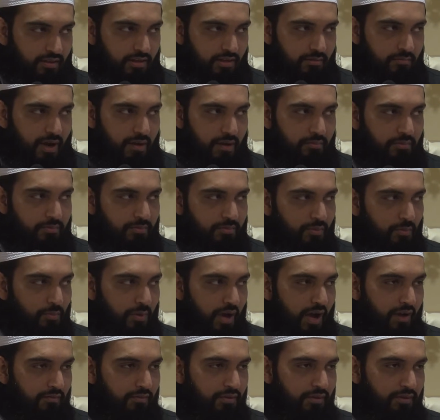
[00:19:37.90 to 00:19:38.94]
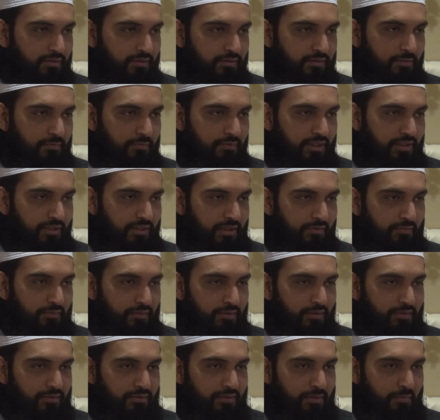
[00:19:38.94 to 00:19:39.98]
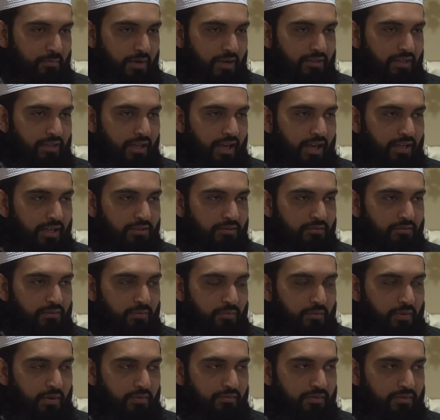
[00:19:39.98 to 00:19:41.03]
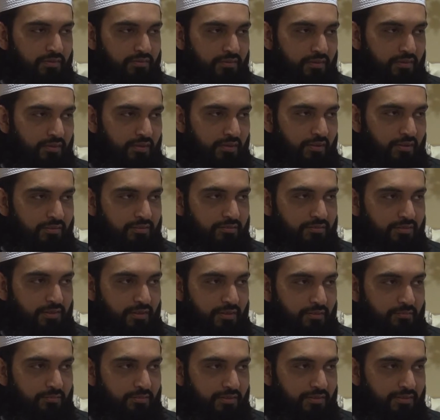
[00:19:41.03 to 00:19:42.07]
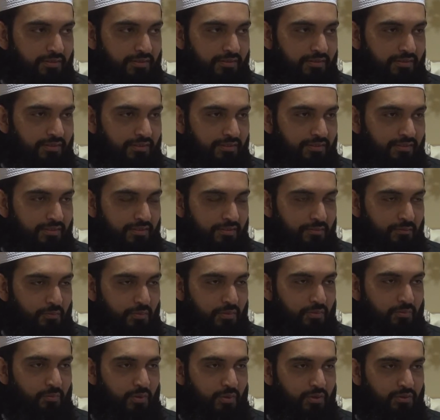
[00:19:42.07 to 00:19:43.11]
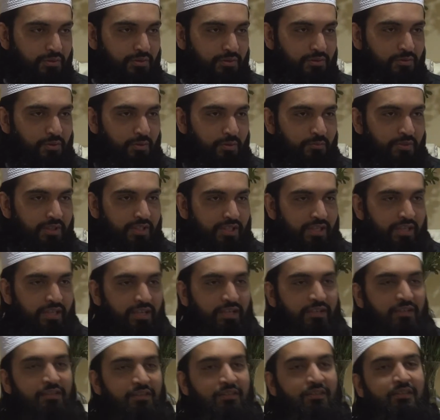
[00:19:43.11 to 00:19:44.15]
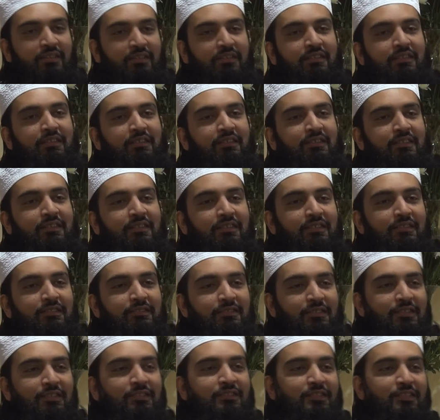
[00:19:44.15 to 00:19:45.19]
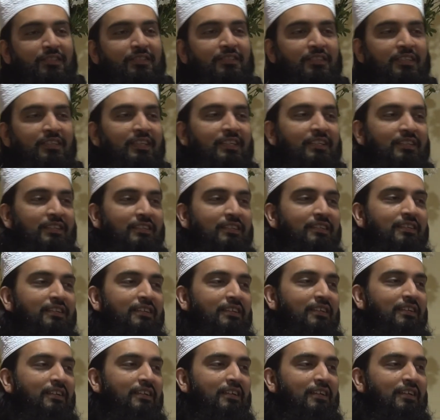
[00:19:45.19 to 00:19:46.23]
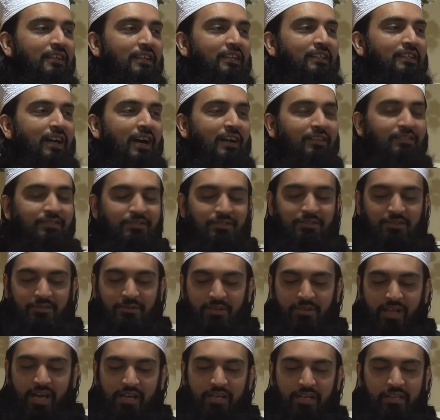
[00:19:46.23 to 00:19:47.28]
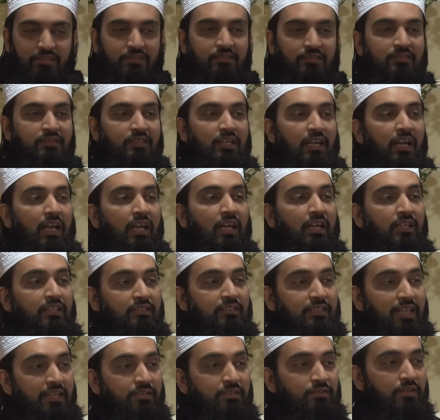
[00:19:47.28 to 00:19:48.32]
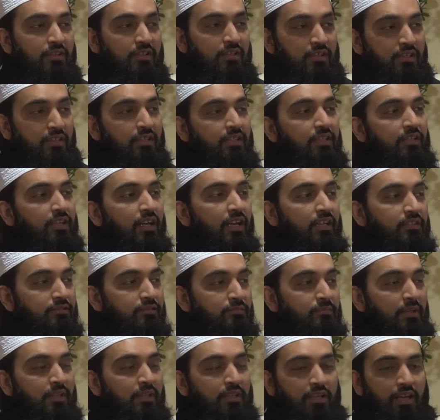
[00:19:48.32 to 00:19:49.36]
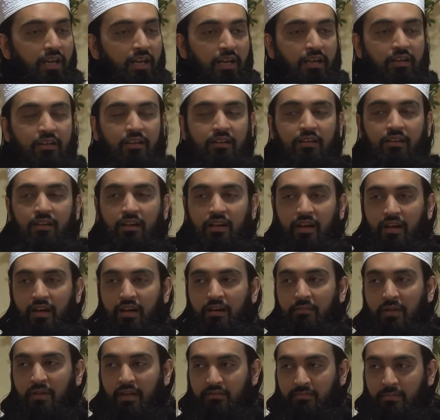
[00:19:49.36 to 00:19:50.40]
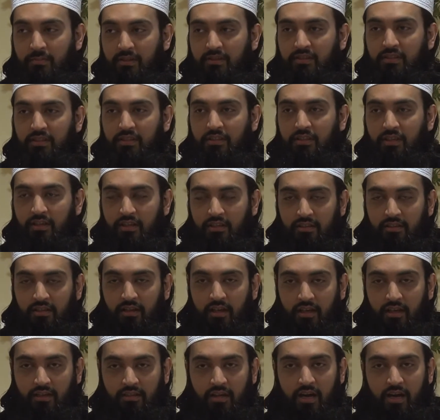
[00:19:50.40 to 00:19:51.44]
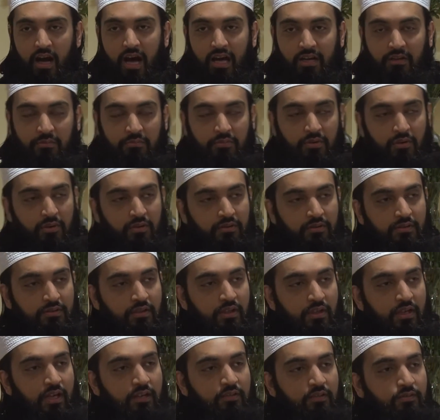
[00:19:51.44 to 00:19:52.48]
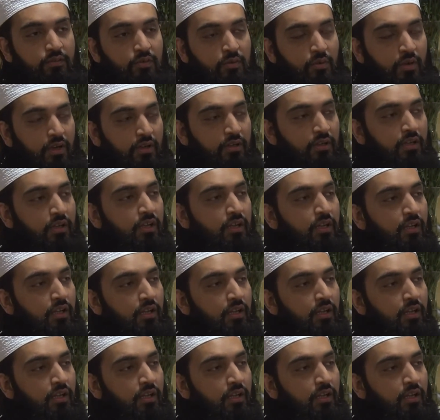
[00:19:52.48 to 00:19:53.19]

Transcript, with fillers: You might be, you might have heard something different about the age of the Prophet what, what do you normally hear? 63. The answer to that is, generally, in speaking, um, especially in, in the Arab culture and so on,